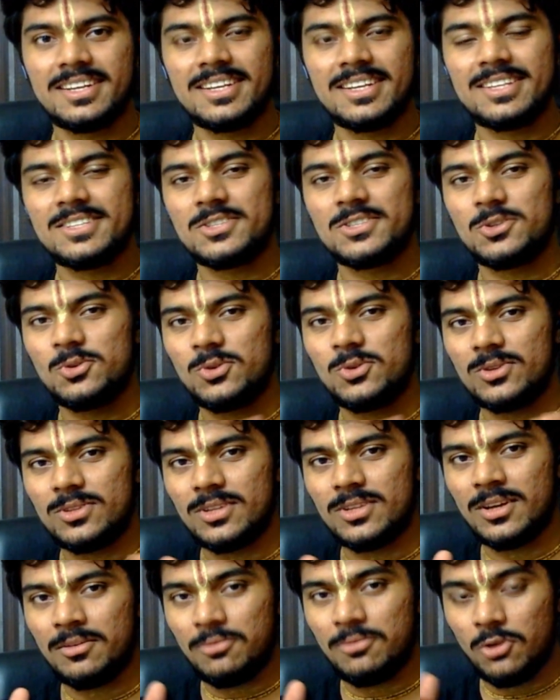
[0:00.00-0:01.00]
So
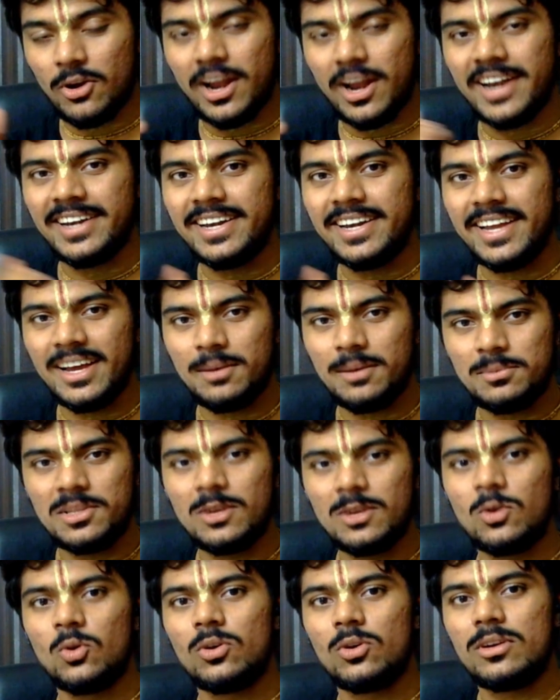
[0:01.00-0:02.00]
for handling up the
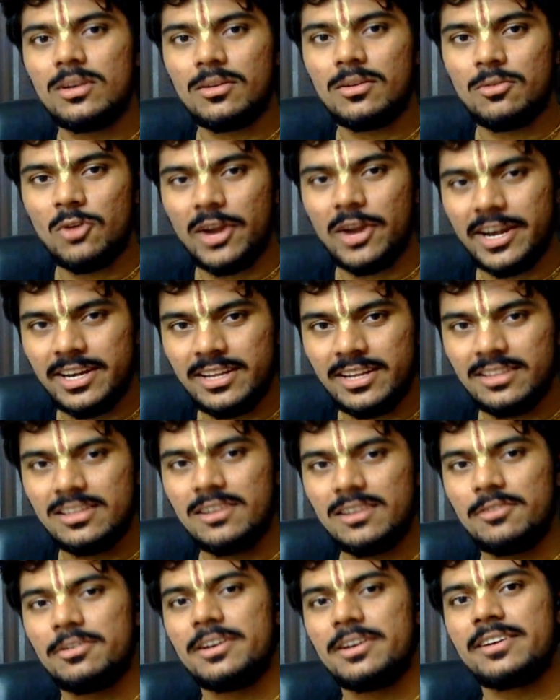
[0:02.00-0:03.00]
load, for handling the
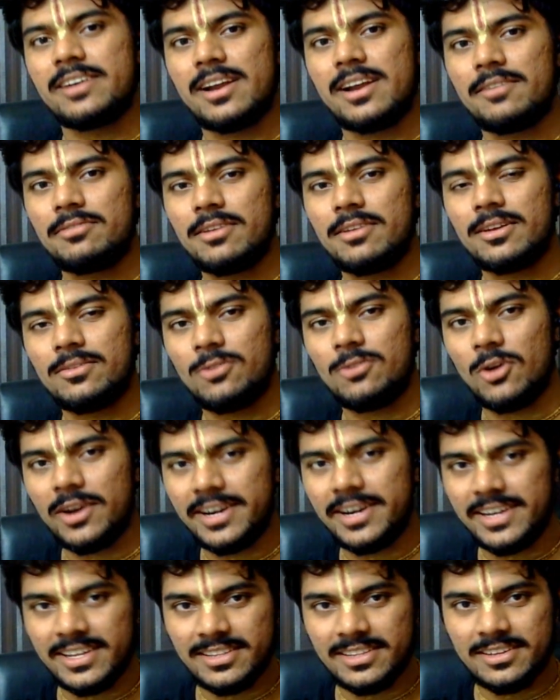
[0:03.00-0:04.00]
different traffic, for
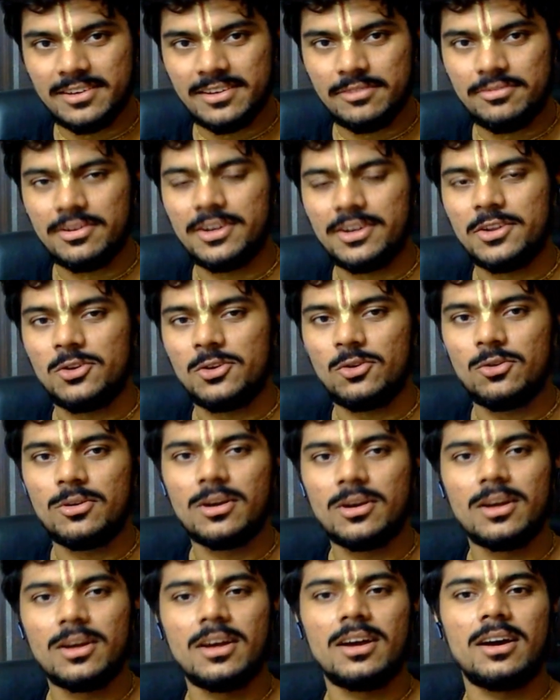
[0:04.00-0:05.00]
handling the different
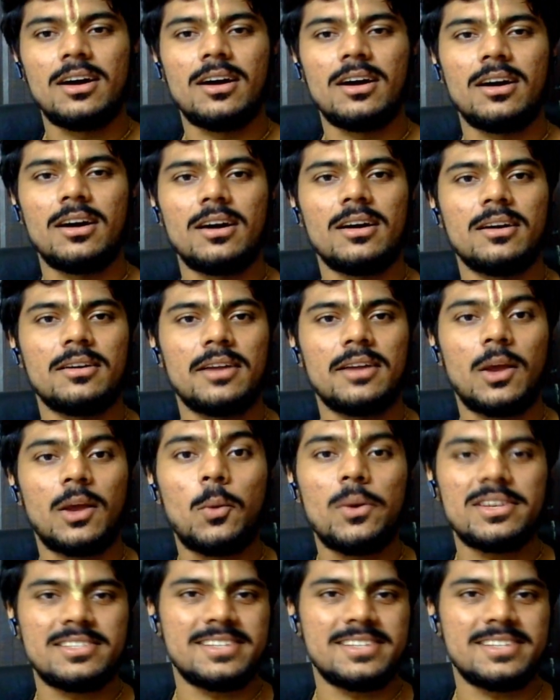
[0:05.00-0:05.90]
requests